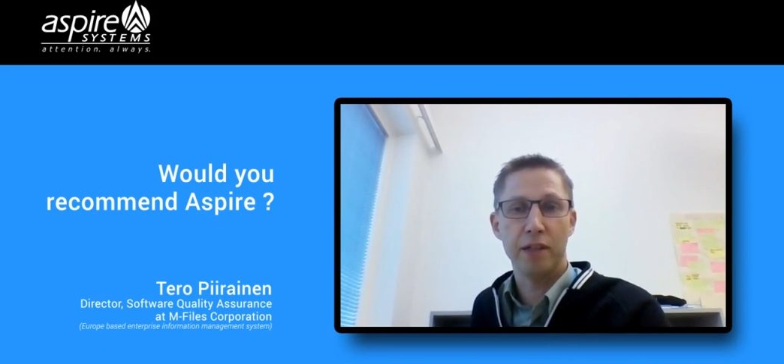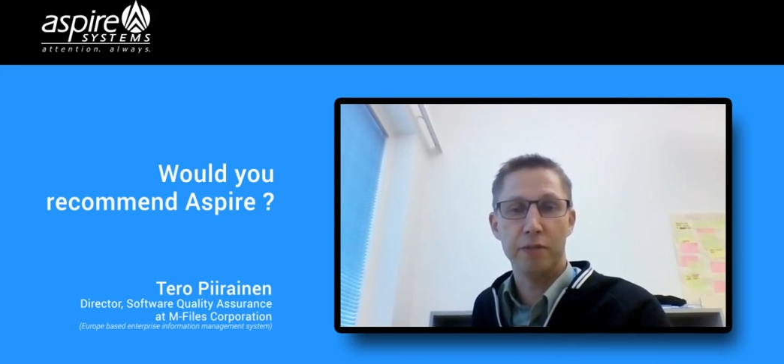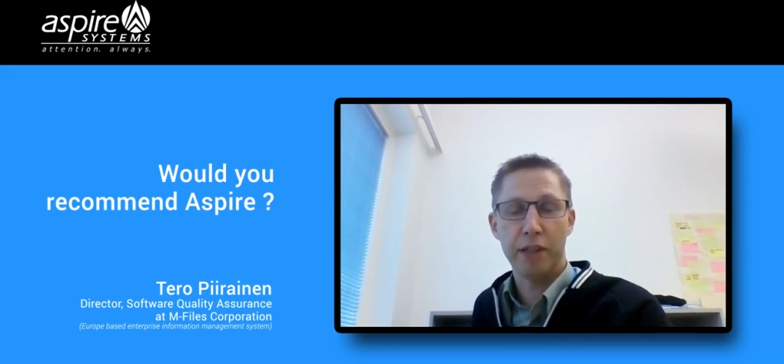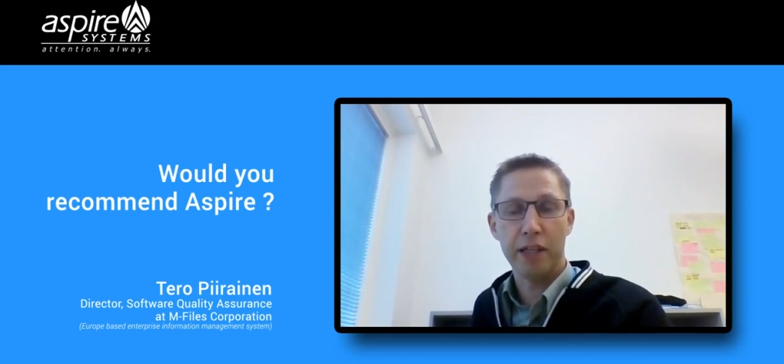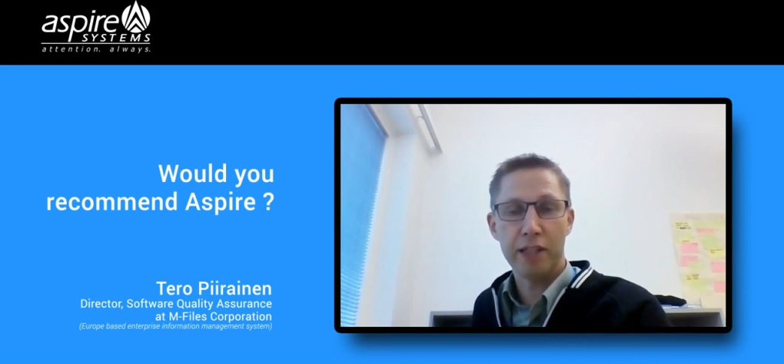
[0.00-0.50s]

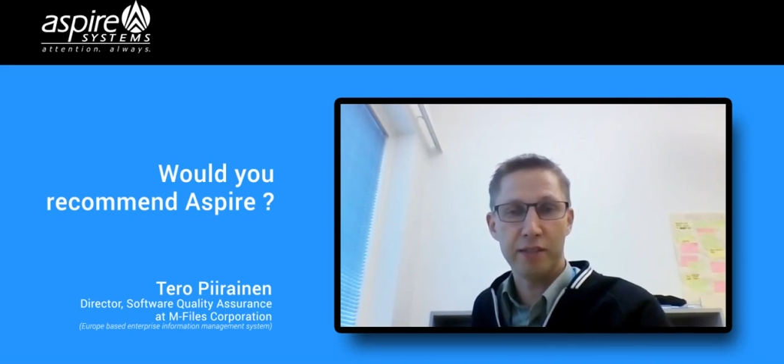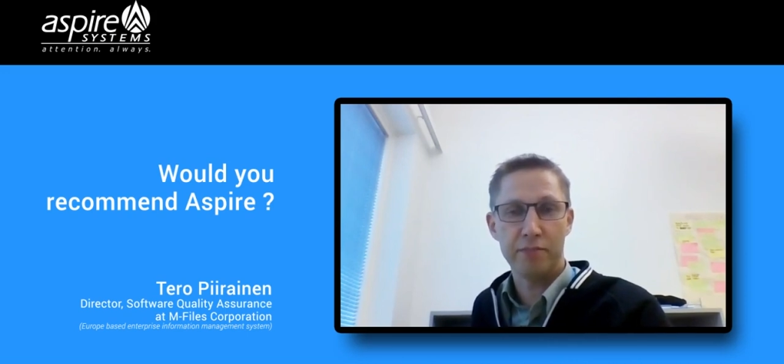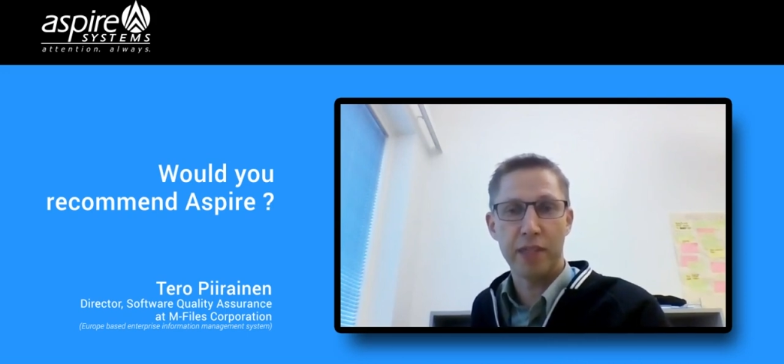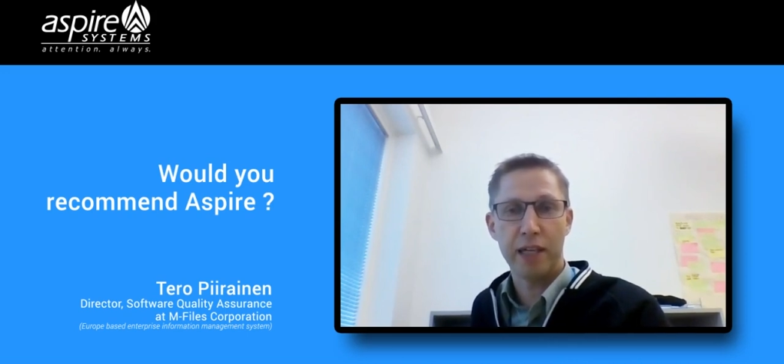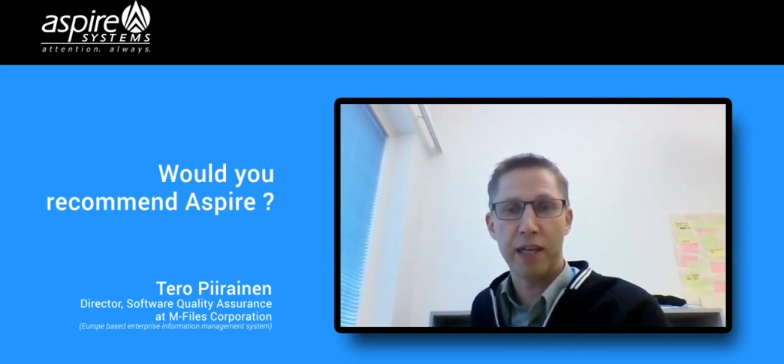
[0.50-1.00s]
with us,
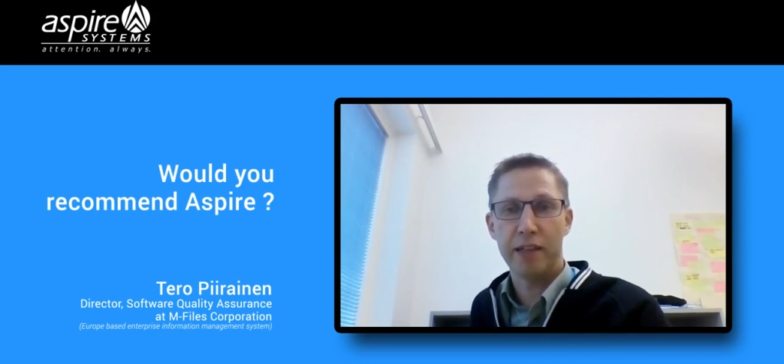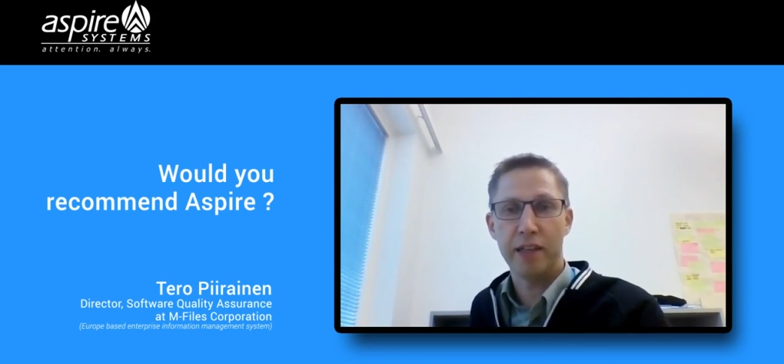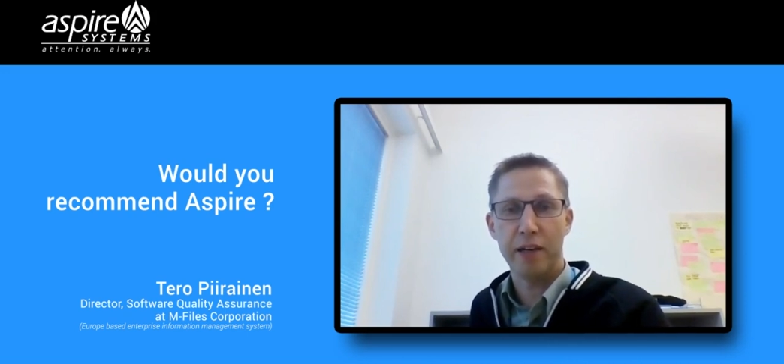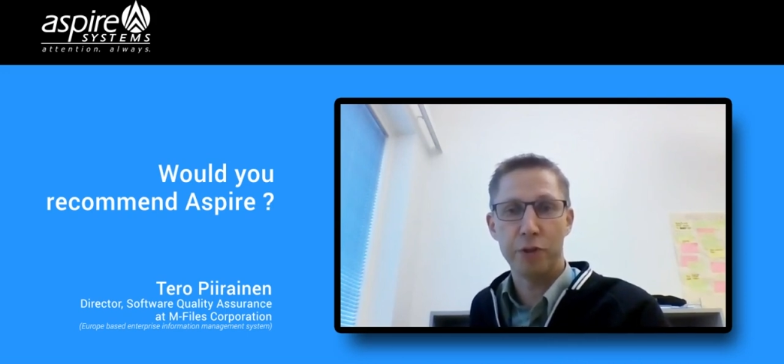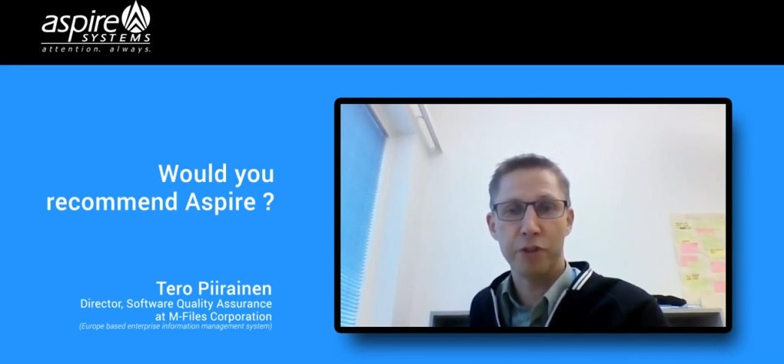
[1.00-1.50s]

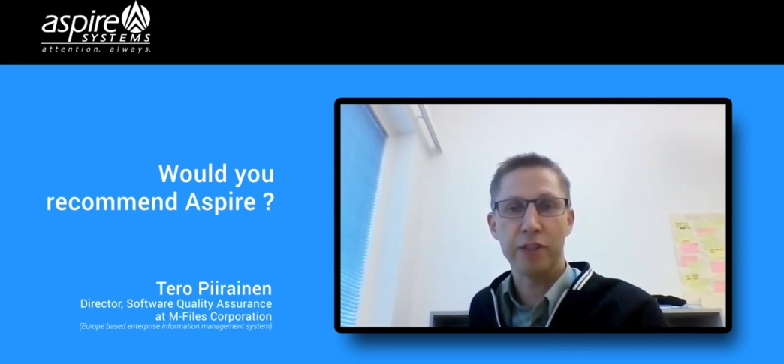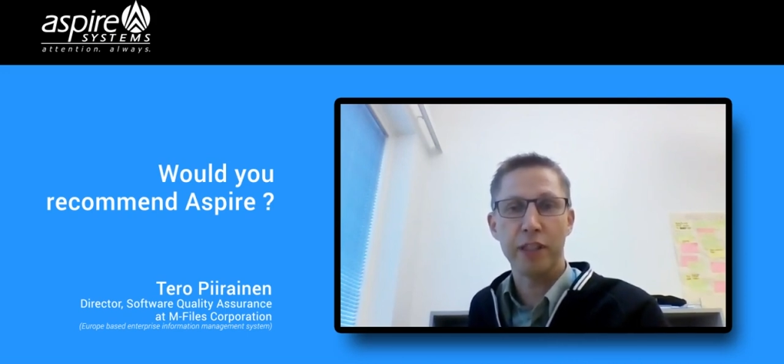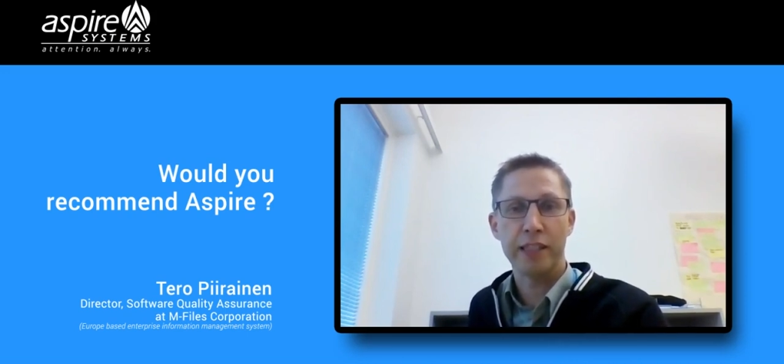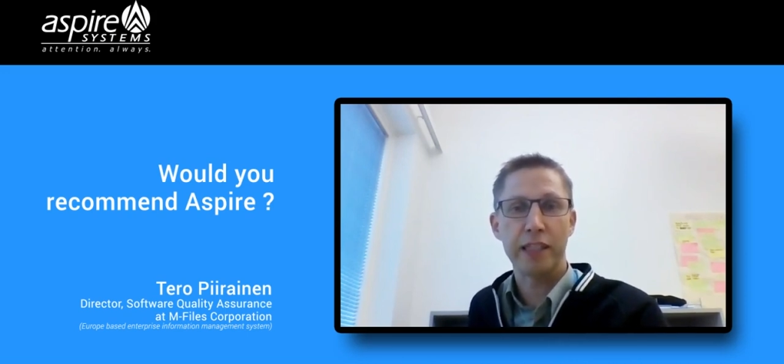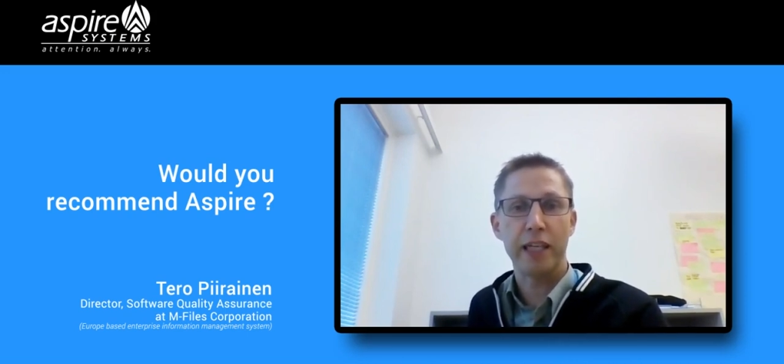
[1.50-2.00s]
and I would not
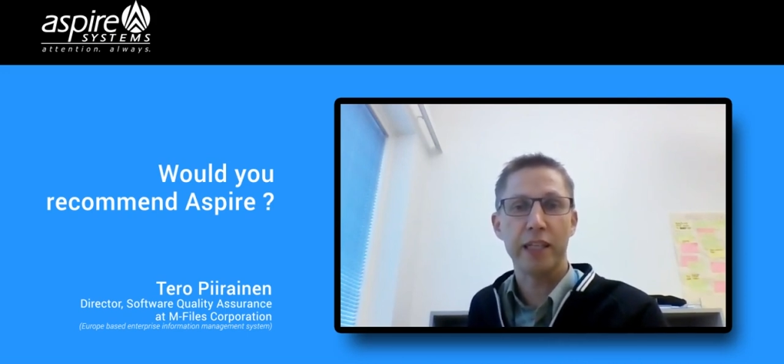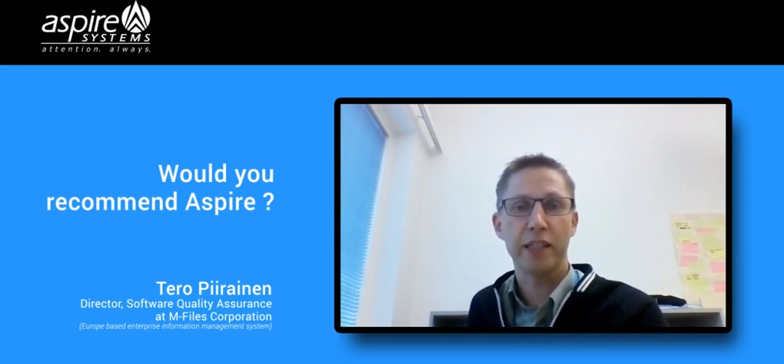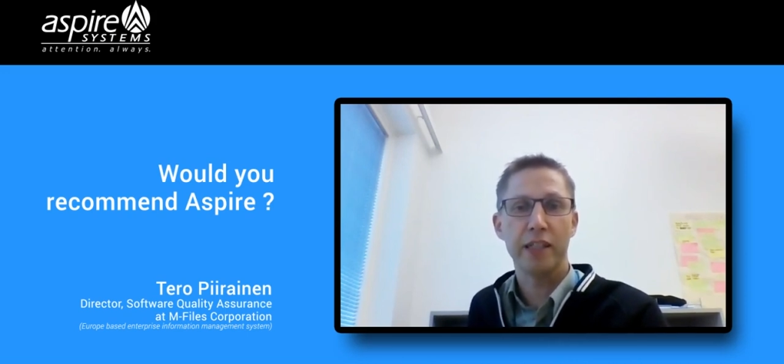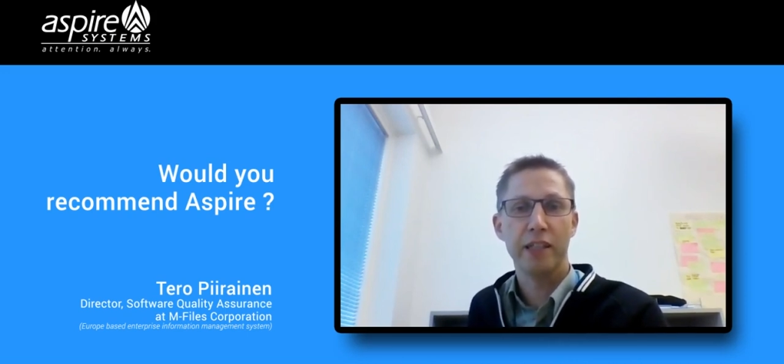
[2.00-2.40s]
hesitate